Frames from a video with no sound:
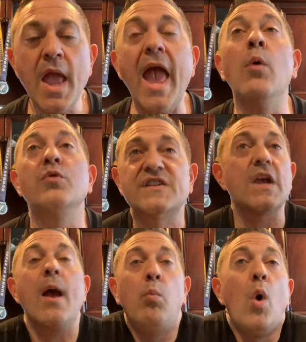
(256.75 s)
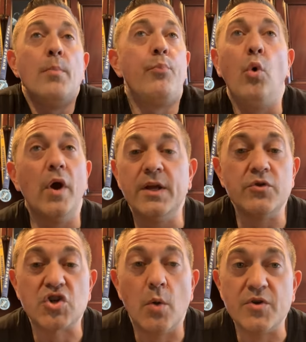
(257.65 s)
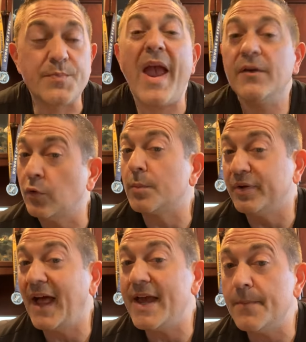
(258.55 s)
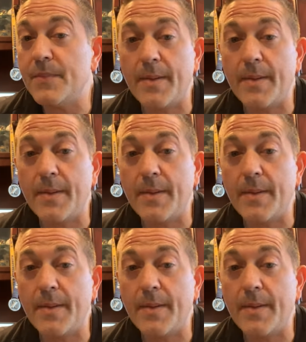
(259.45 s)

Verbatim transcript: At one point, it was almost painful to play him.